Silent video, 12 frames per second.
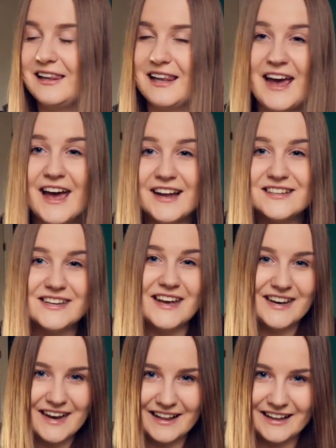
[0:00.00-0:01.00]
land
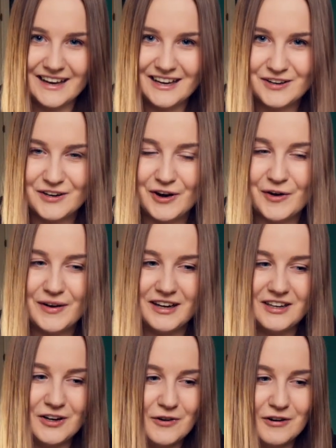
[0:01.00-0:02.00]
in L A, you know,
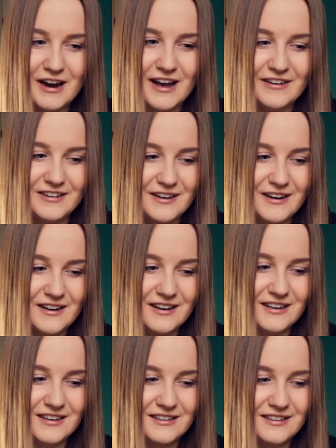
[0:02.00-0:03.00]
and go around
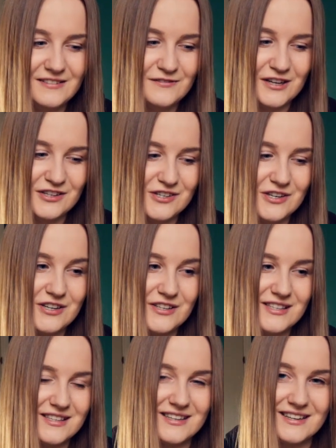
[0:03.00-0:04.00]
on
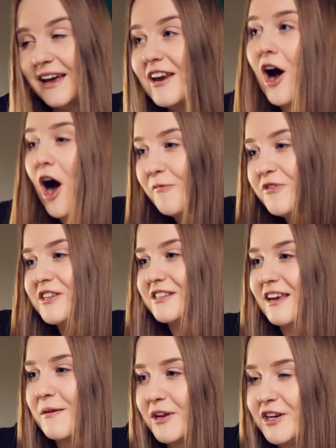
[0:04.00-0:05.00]
adventures. And
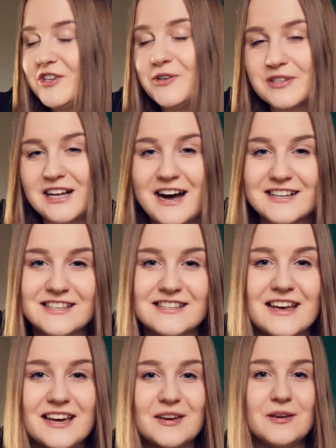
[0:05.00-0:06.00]
obviously I'm gonna choose classes
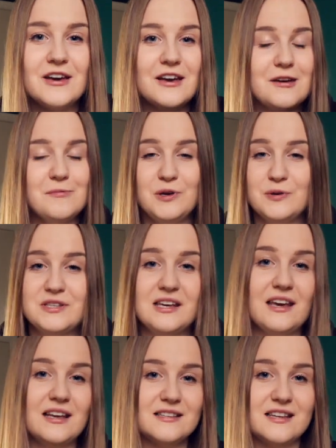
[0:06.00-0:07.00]
like
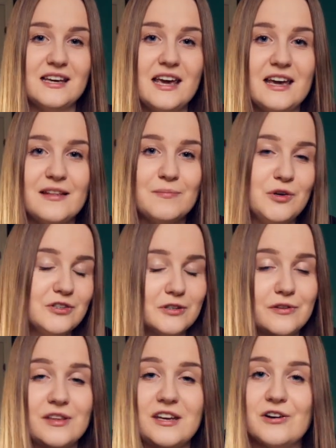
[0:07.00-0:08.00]
music and singing and
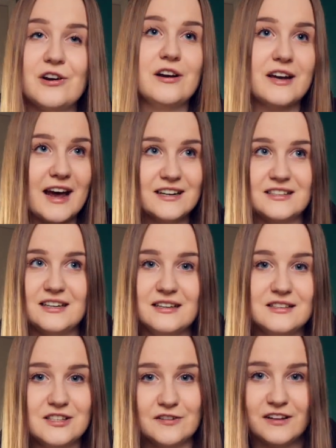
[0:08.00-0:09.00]
musical theater and acting
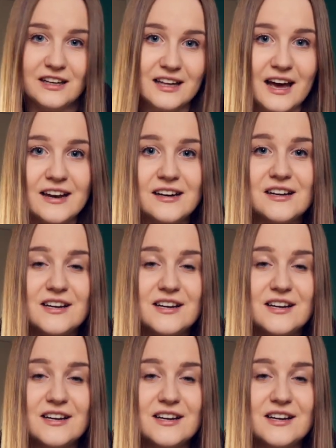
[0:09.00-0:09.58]
and stuff like that.